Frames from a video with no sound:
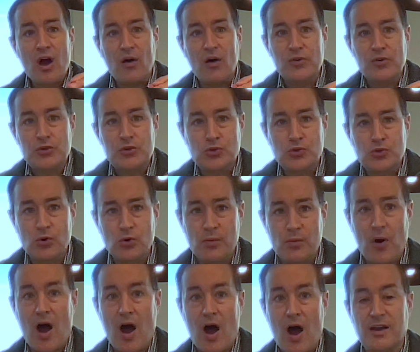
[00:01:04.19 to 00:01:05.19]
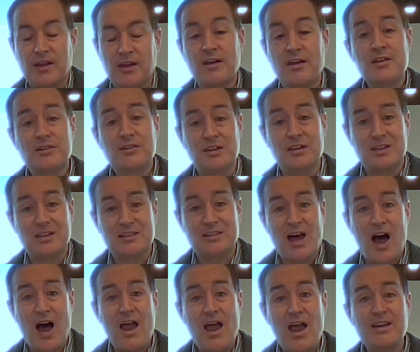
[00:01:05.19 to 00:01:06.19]
of the student body to
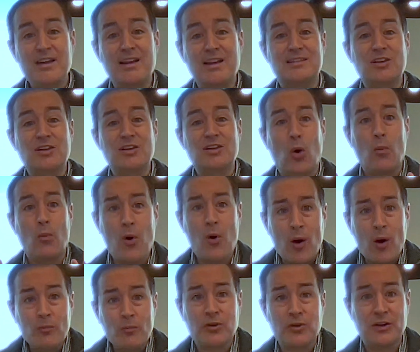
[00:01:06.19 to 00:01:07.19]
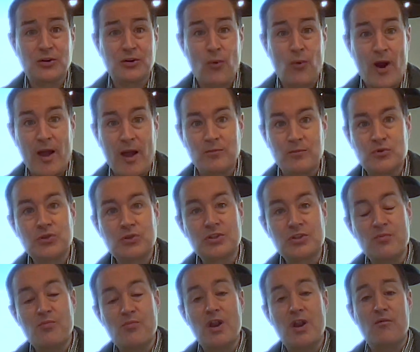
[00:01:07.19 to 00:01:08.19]
design and sell pumpkin grams
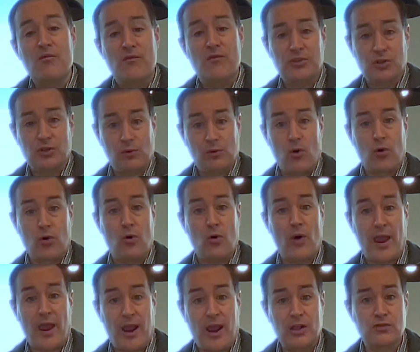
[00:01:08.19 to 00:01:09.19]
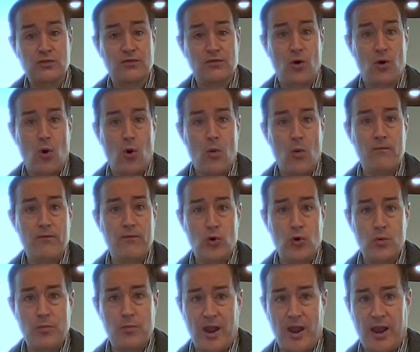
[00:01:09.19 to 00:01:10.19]
to benefit the local Hands for Hope
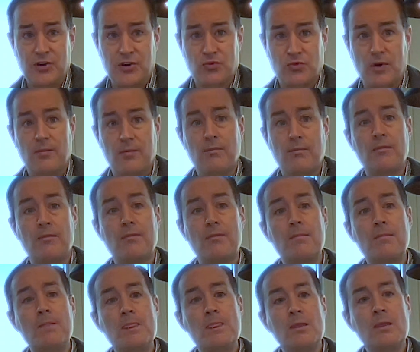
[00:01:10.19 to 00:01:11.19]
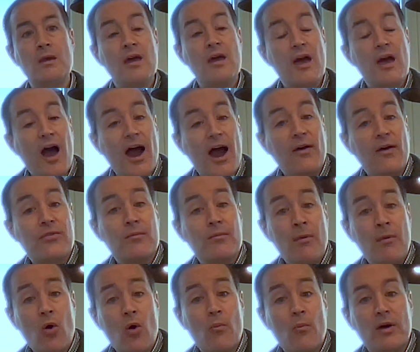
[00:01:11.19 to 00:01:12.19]
food pantry. At the
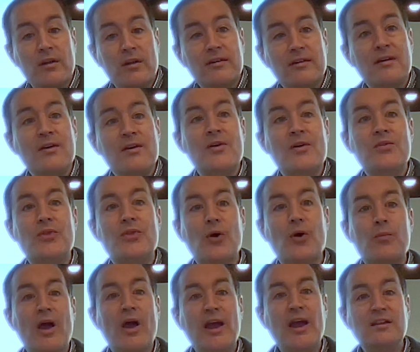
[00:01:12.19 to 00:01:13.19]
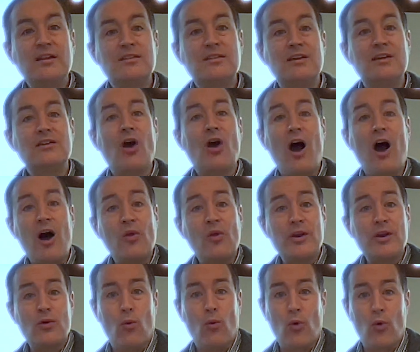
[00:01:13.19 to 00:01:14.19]
moment, they're painting
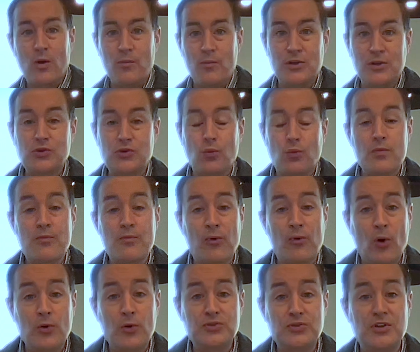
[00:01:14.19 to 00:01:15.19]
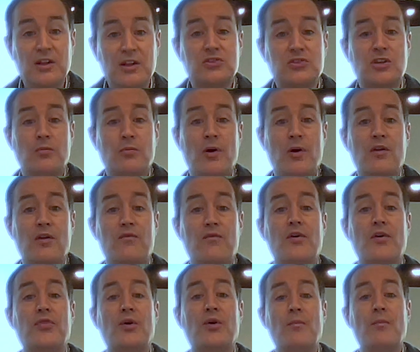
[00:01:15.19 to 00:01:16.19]
holiday ornaments with proceeds to
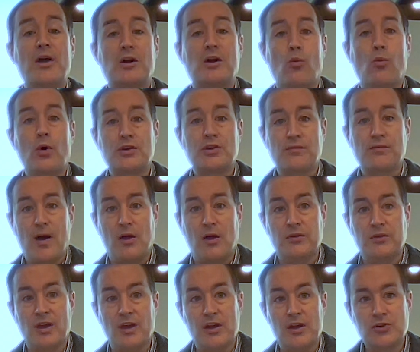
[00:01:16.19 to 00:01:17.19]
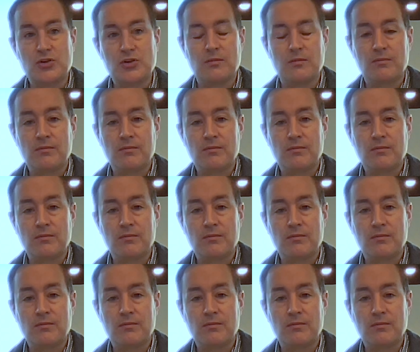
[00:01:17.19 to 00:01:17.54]
benefit the Make-A-Wish Foundation.